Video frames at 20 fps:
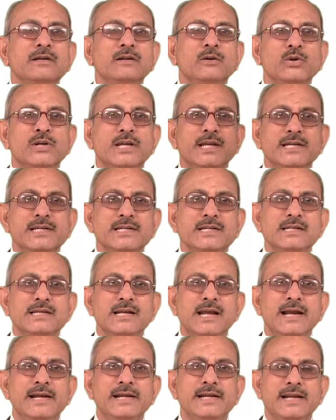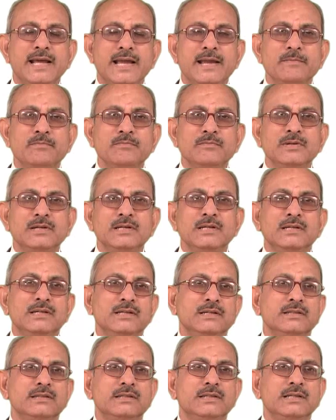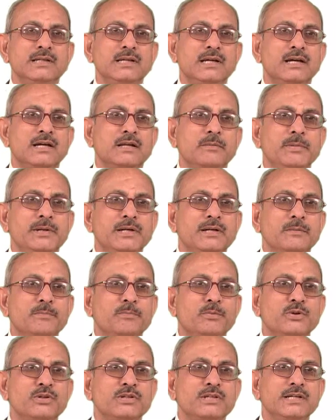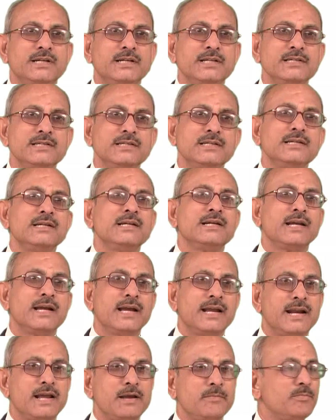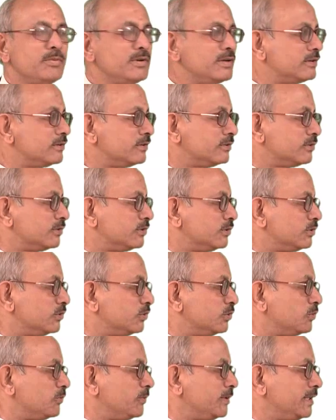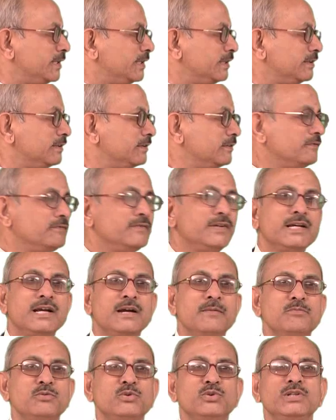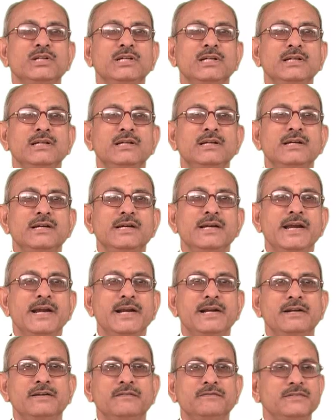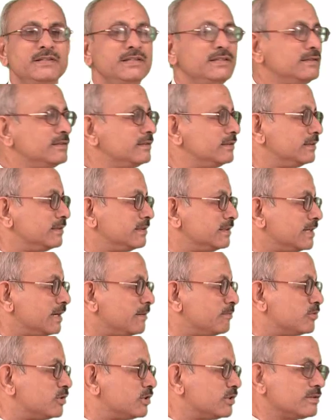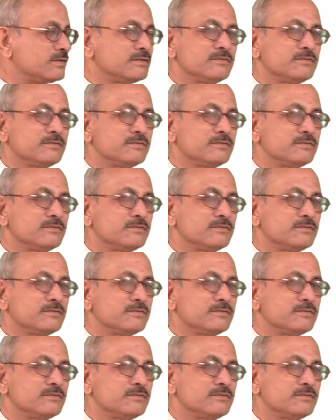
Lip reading: location and time, the arbitrage opportunities can happen. So with this we come to the end of this chapter.